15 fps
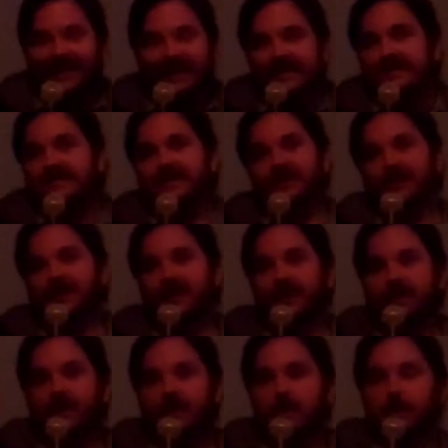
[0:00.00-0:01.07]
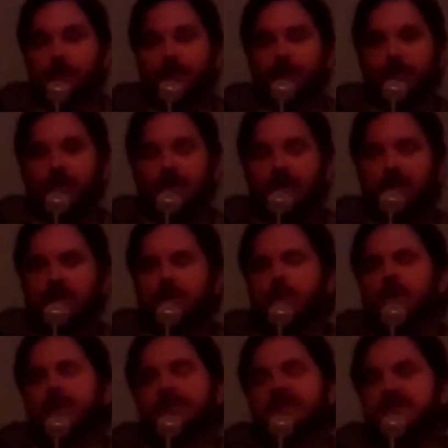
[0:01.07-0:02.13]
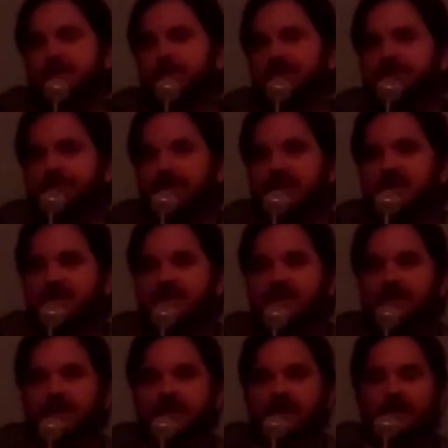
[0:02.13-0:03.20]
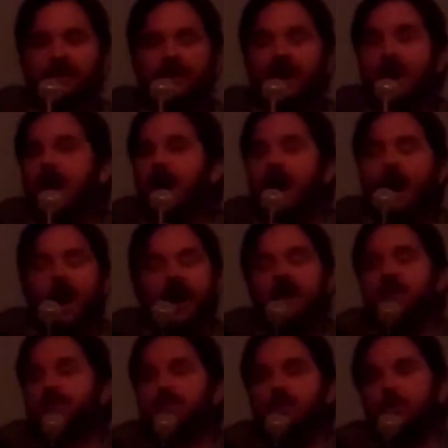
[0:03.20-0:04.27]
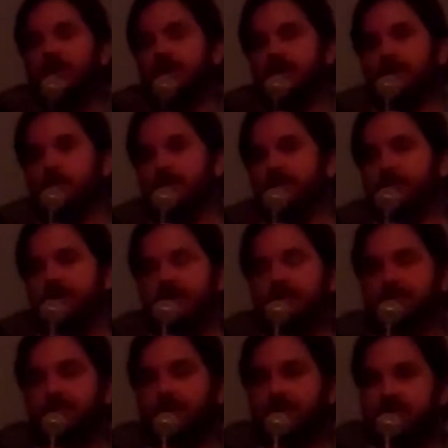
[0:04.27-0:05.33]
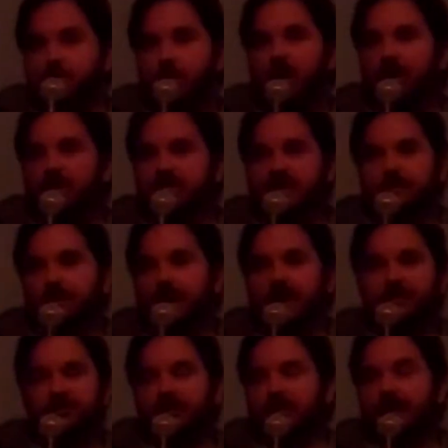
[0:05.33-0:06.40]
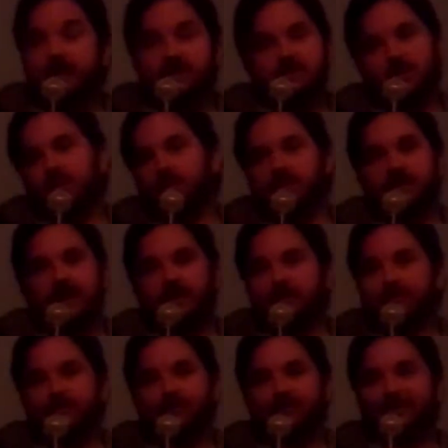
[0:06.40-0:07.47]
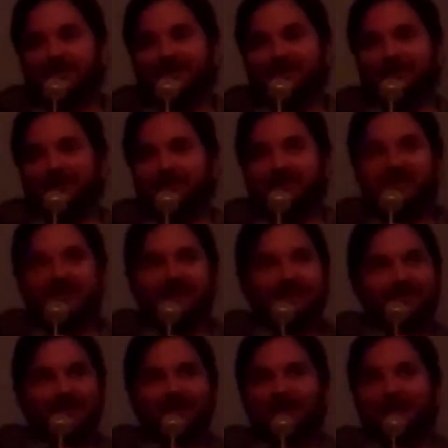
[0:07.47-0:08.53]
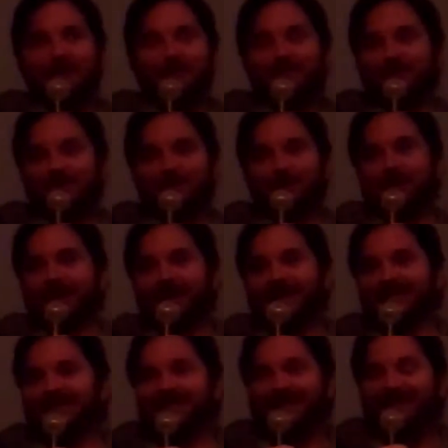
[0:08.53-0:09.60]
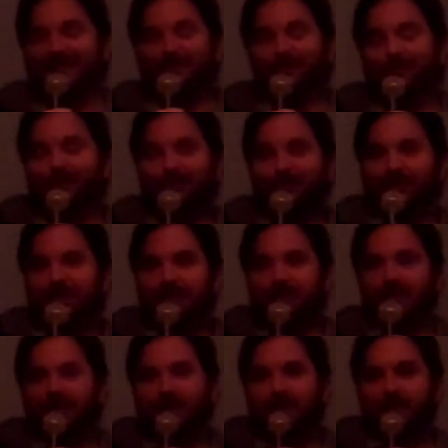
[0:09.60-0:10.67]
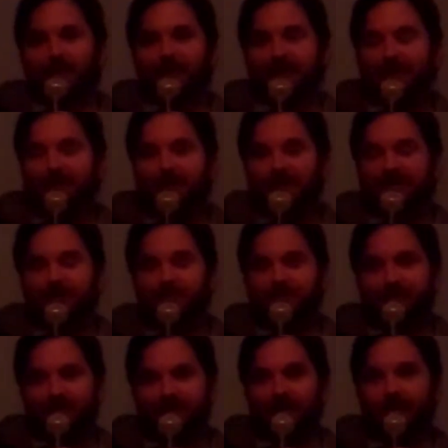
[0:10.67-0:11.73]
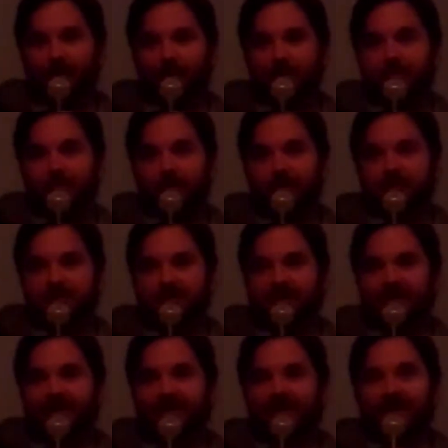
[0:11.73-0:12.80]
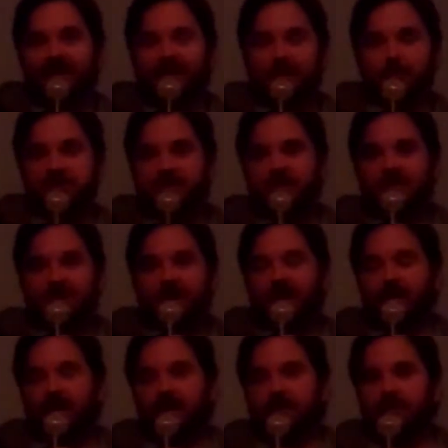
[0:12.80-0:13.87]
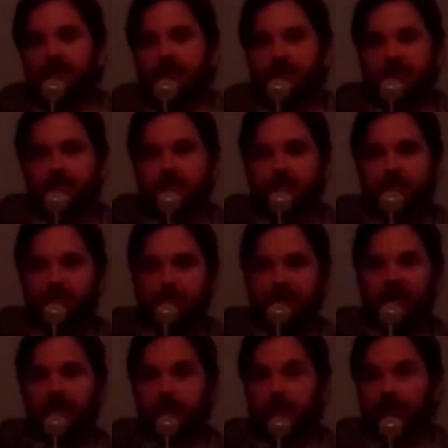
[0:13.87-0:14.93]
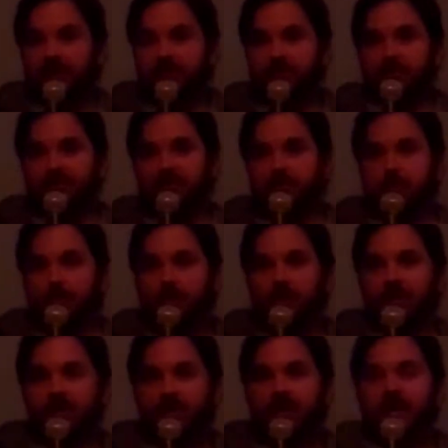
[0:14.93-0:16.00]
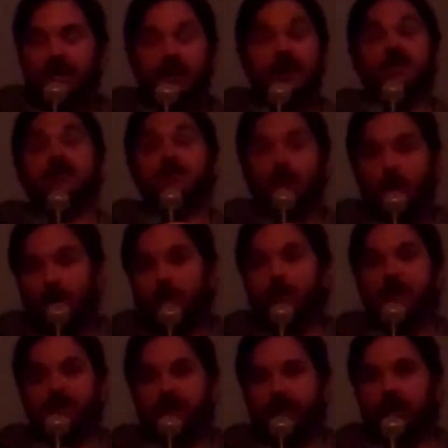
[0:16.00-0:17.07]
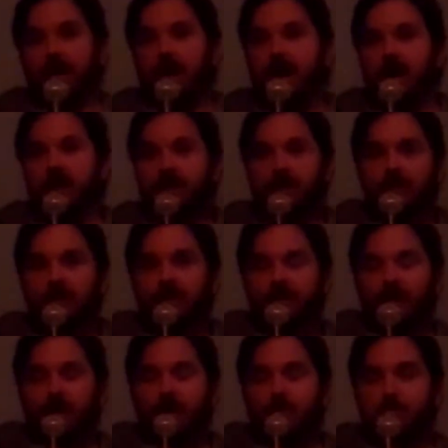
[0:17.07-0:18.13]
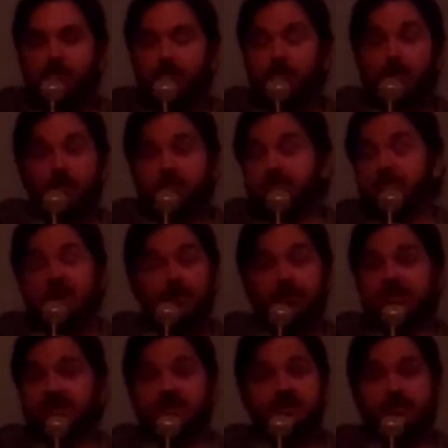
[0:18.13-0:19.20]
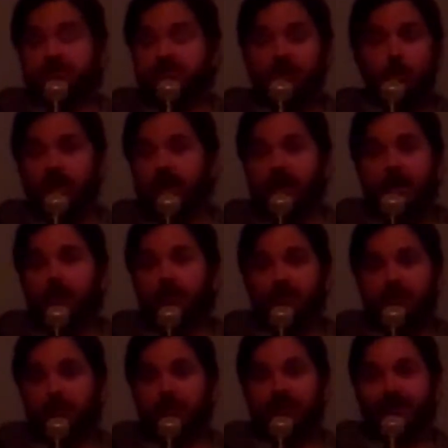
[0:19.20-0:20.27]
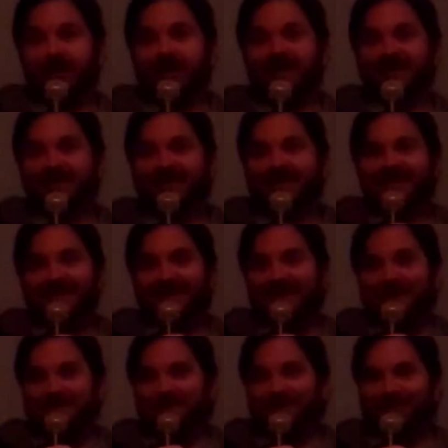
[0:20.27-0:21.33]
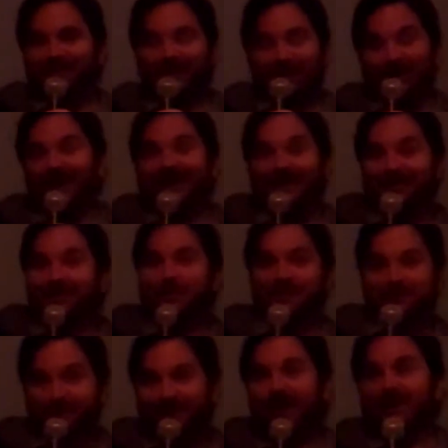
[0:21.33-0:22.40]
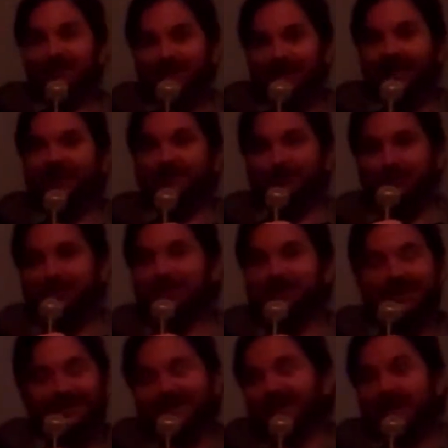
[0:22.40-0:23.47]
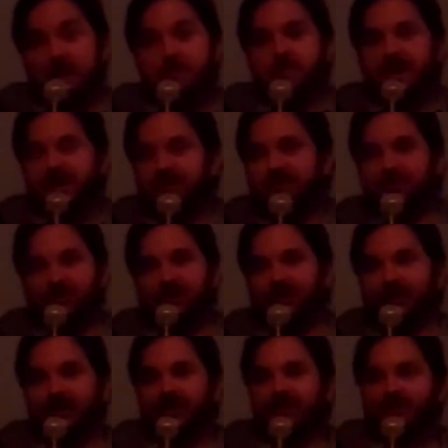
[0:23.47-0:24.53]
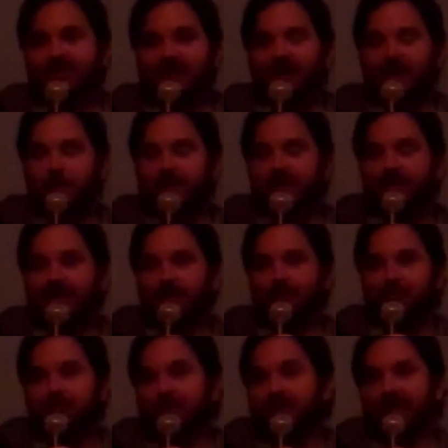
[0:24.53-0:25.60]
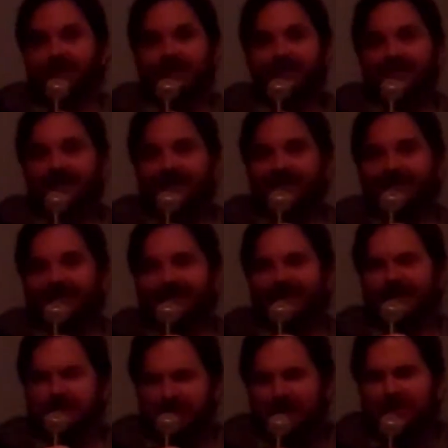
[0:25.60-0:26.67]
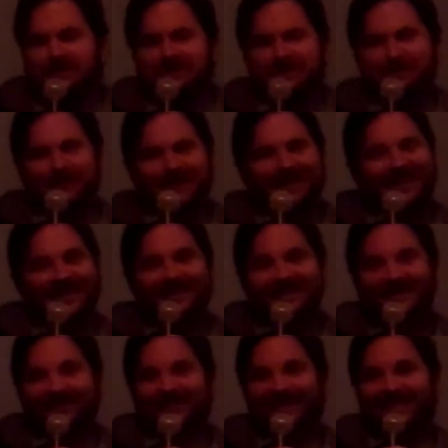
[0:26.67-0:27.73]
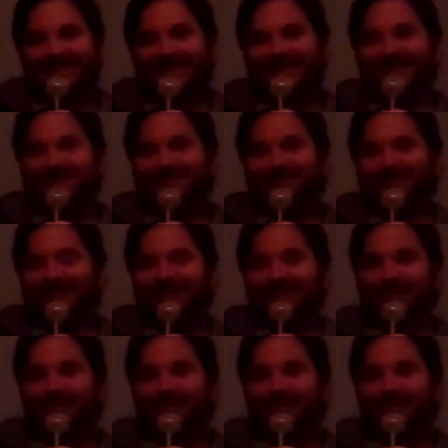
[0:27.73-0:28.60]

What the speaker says: and listening. And, you know, I mean, so much of this, I have no idea whether David Foster Wallace ever actually let his guard down around David Lucy. That's up to you guys. We'll never know. He was a very guarded person. He was at the tail end of a sort of media blitz for this book. He had to talk about it a lot. Most publicists, there's no way in hell they would let their clients spend 5 days with like embedded journalists. I think he was really exhausted by the end of that time.